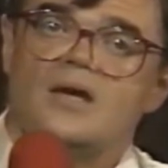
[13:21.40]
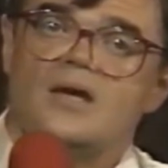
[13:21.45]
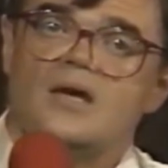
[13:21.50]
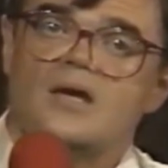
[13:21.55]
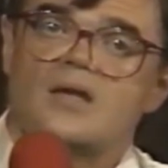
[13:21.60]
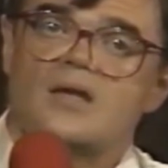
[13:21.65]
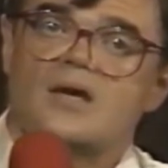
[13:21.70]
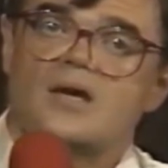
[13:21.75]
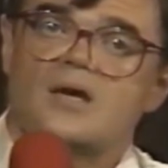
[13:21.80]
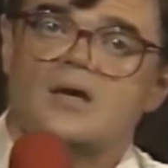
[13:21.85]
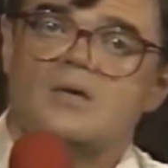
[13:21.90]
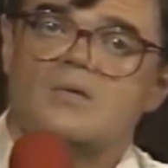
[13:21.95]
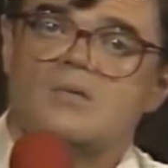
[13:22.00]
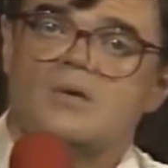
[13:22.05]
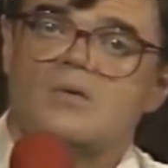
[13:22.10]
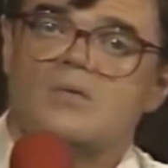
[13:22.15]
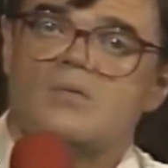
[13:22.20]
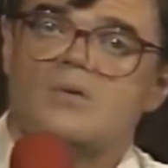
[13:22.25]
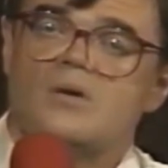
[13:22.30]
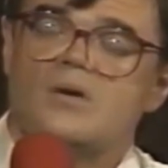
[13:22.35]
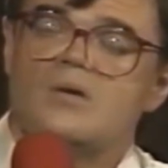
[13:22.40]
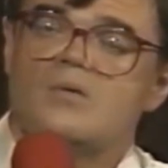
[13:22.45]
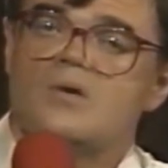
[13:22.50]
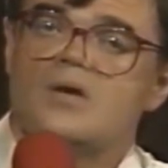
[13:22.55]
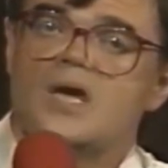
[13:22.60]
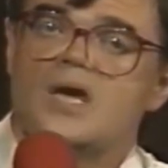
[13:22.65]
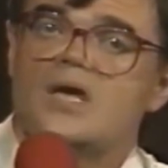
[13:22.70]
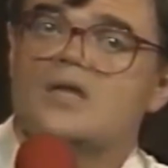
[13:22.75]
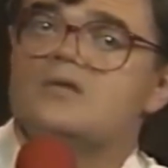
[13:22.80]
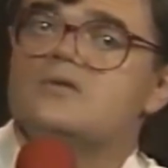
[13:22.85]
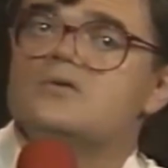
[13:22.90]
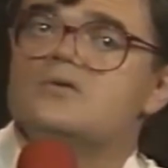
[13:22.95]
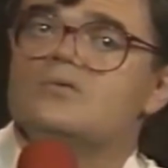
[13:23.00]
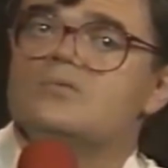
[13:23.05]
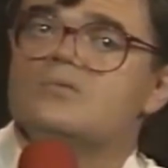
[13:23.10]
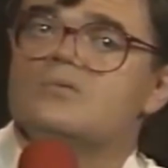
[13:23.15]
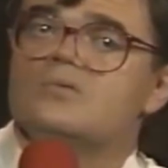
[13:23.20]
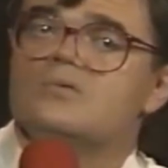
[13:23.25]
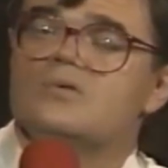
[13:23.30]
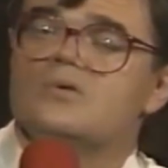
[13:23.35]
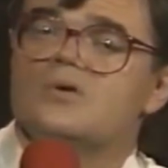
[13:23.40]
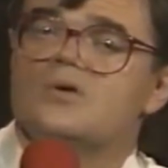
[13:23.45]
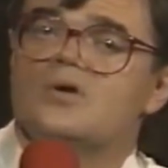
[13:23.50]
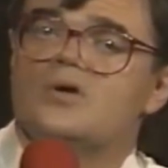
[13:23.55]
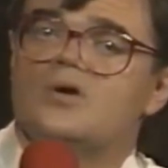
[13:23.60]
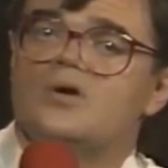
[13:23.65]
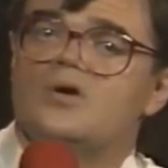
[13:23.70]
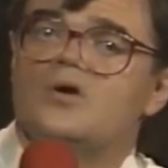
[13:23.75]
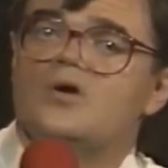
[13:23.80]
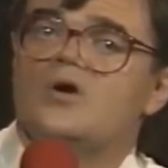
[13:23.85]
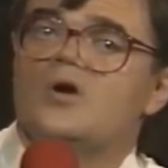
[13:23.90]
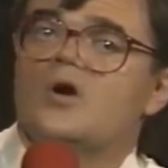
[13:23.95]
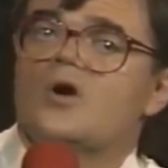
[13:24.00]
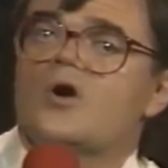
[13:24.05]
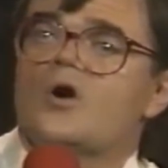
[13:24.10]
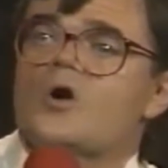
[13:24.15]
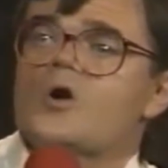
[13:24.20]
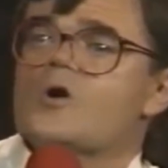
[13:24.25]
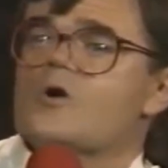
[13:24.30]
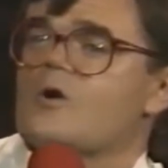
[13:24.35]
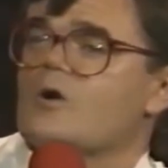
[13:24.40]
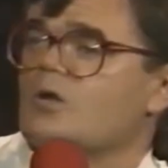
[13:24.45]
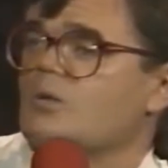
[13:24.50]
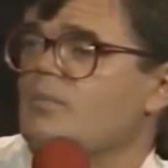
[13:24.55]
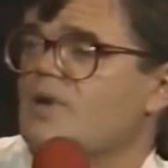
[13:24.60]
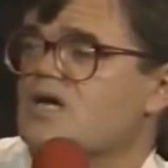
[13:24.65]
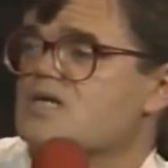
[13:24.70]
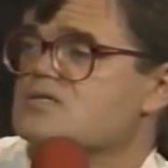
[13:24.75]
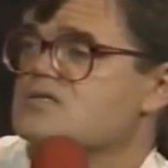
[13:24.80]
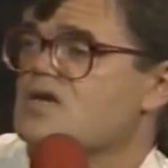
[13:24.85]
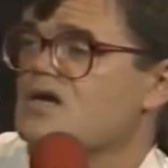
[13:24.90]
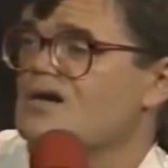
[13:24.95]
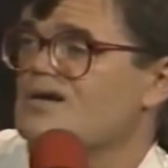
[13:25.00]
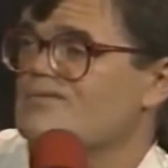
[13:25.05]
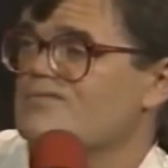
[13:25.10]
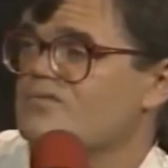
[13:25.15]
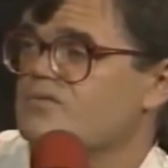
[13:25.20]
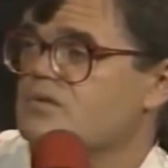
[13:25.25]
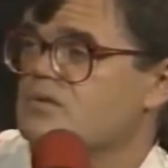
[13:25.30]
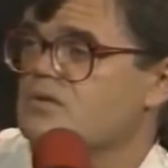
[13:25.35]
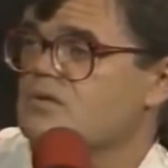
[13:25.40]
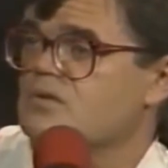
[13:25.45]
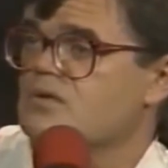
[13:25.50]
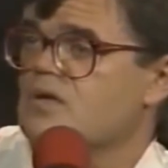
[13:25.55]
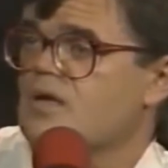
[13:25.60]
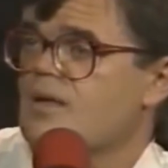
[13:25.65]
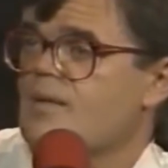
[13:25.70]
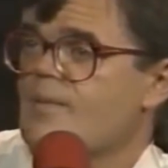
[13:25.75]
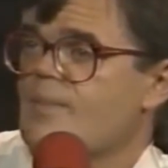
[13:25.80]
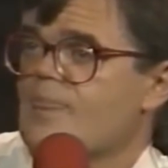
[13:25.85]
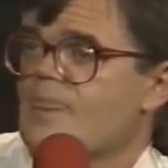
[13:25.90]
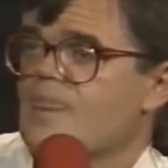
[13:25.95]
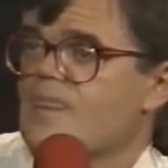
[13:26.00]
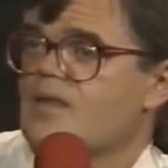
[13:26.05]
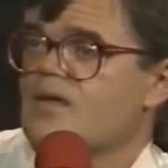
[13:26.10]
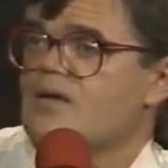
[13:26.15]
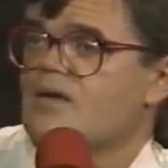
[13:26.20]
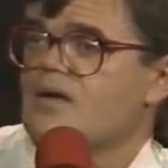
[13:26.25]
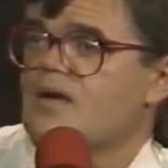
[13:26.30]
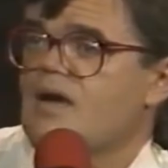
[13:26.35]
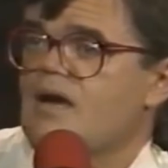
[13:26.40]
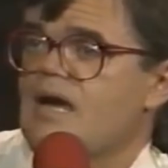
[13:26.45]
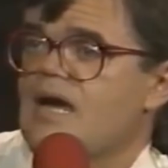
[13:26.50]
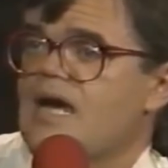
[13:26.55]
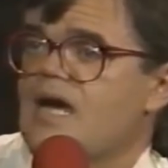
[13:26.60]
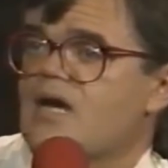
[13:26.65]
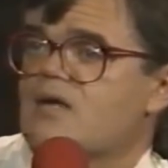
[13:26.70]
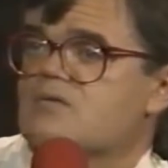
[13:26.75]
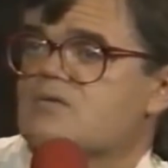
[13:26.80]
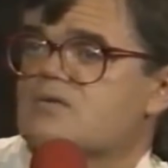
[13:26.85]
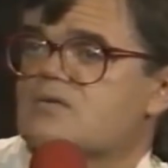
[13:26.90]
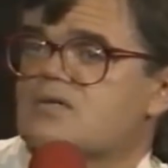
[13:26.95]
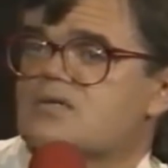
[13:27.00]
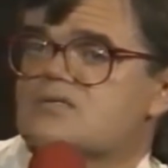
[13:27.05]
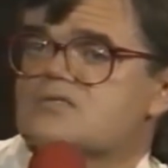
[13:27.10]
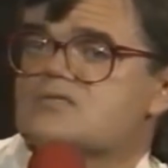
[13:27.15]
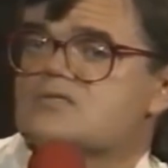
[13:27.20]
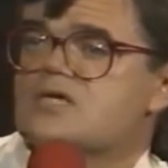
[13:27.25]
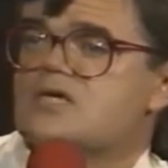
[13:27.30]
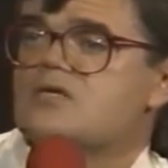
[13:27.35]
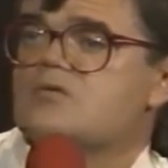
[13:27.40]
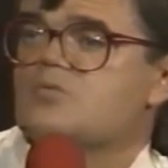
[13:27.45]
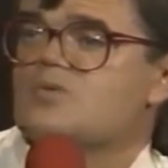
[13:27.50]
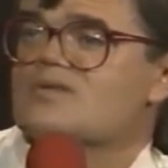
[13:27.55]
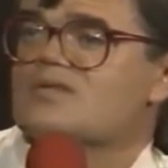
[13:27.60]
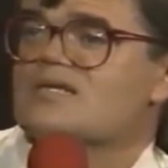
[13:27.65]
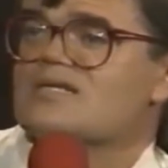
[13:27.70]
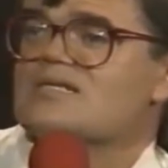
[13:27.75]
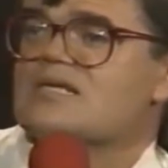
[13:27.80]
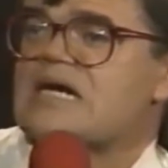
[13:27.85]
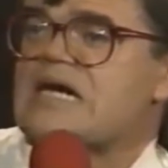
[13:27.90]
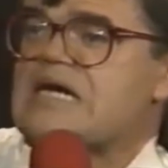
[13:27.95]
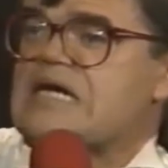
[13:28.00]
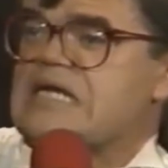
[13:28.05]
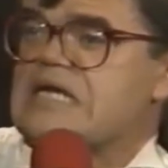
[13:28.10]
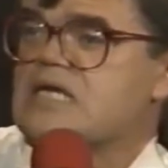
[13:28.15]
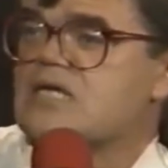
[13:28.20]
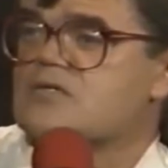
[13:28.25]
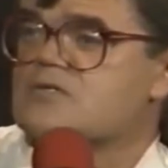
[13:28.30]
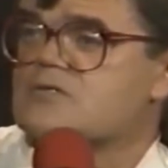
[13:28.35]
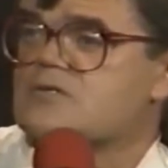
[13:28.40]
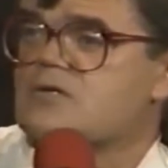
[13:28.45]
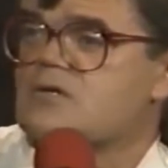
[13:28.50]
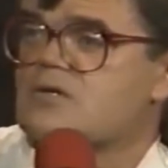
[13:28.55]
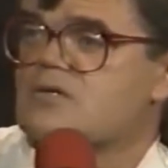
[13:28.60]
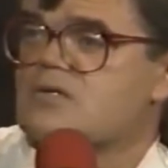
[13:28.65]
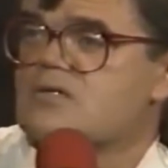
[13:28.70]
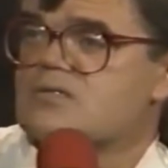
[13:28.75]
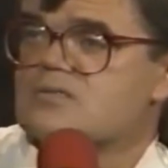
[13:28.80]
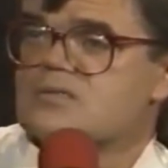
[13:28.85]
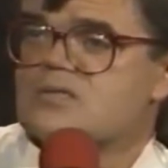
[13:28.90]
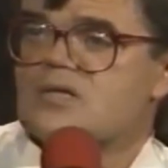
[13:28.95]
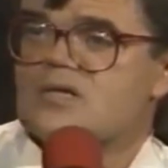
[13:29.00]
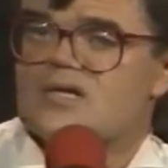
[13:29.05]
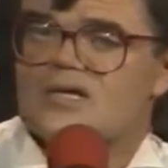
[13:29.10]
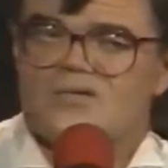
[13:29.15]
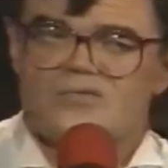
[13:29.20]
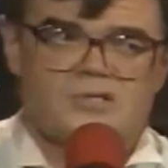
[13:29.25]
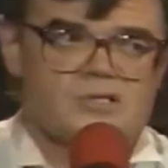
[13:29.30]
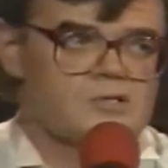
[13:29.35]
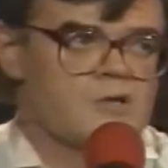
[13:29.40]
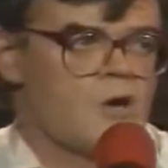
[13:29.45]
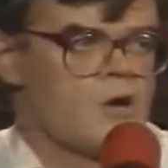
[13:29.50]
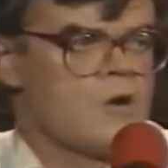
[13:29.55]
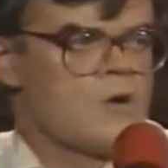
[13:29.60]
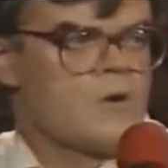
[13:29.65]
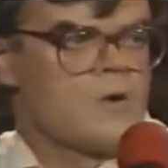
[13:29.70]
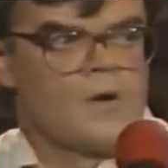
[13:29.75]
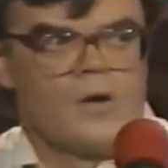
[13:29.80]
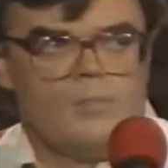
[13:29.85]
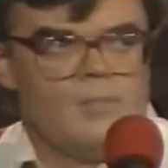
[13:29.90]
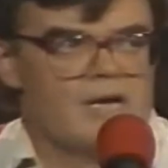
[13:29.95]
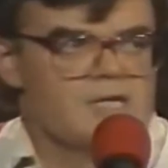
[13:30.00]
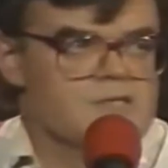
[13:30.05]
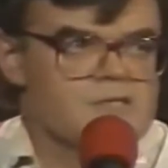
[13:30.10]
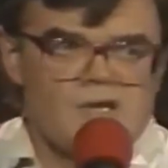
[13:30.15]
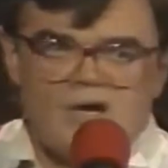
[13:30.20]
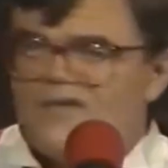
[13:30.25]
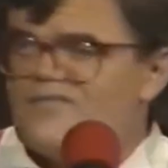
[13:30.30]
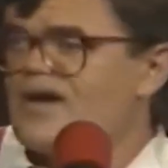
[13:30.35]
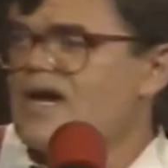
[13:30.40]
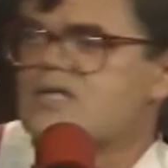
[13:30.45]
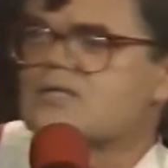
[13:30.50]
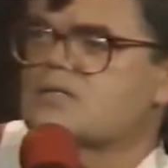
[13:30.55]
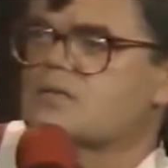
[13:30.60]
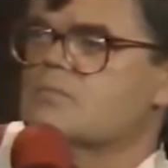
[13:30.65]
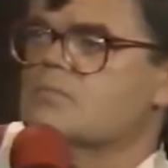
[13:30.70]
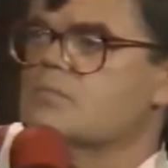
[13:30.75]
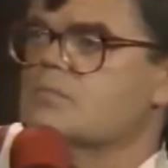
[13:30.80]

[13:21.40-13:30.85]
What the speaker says: And I had to hurl myself at a seat with the tiniest girls in it. I would just hurl myself at them